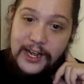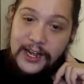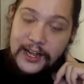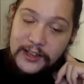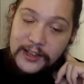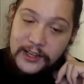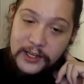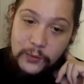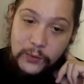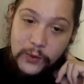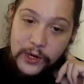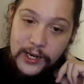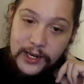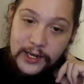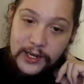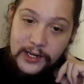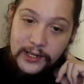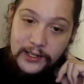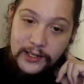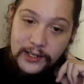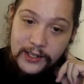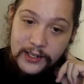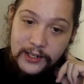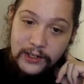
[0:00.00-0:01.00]
and then waited
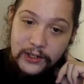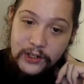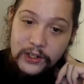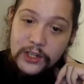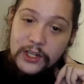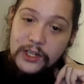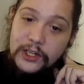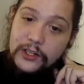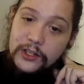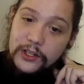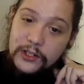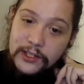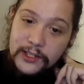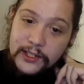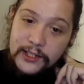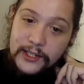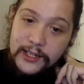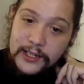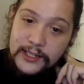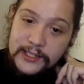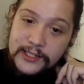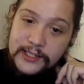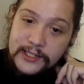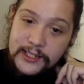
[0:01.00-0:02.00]
a little, looking
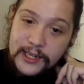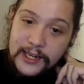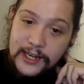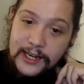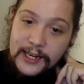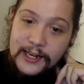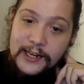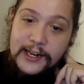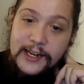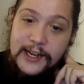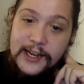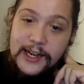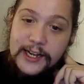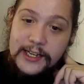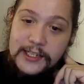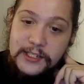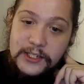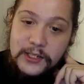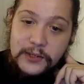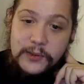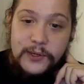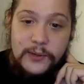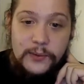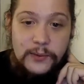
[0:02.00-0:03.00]
at Assad as
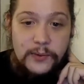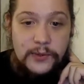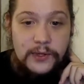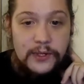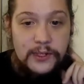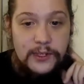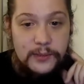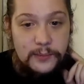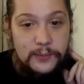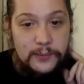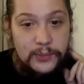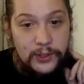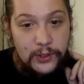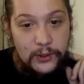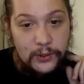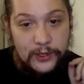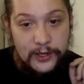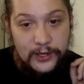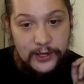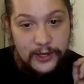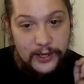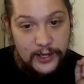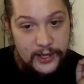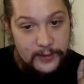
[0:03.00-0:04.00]
though he were
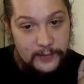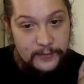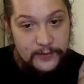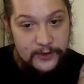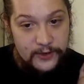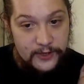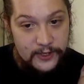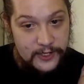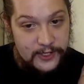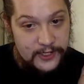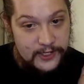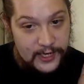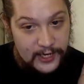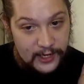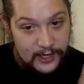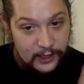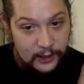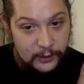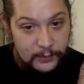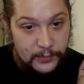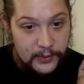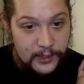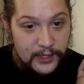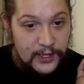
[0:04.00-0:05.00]
imploring him for his
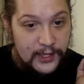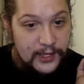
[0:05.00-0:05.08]
help.